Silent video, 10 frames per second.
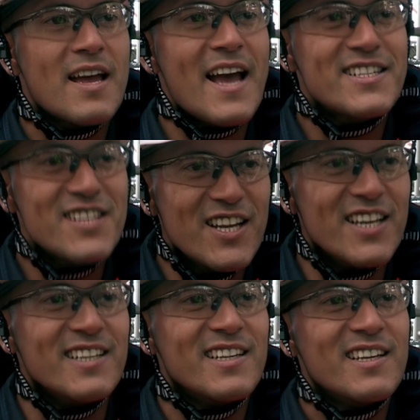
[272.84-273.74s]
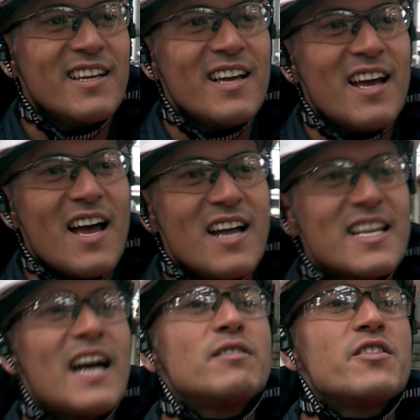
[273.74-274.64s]
Excellent. And
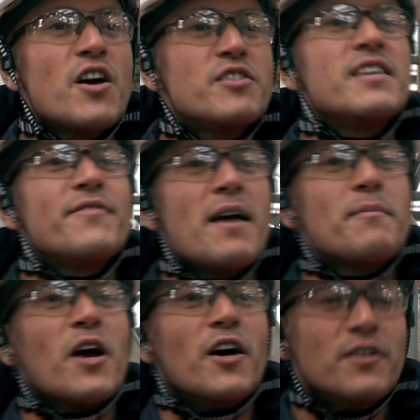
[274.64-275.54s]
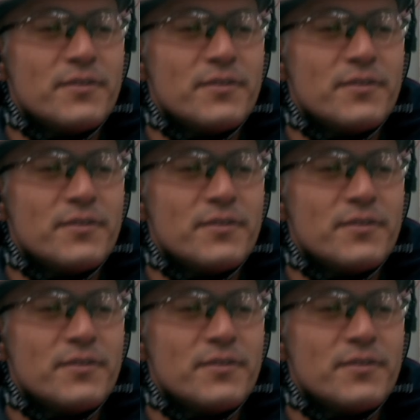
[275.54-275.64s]
how did the OCVM go?